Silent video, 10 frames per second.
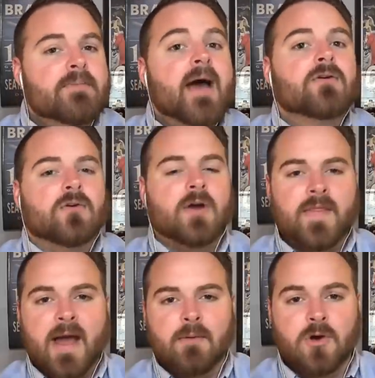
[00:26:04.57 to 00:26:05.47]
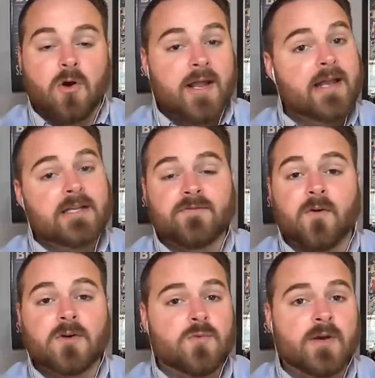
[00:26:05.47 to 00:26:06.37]
better in that regard. Hit his
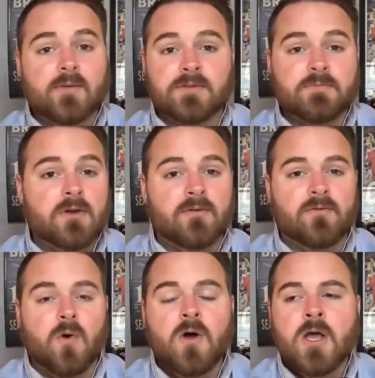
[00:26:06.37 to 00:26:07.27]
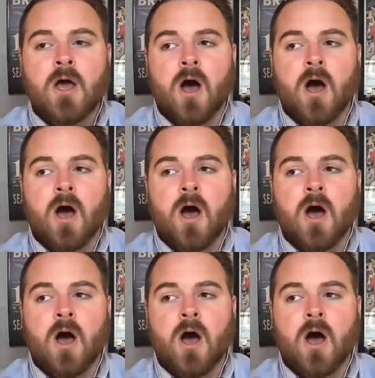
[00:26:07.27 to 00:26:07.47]
first one. It was beautiful.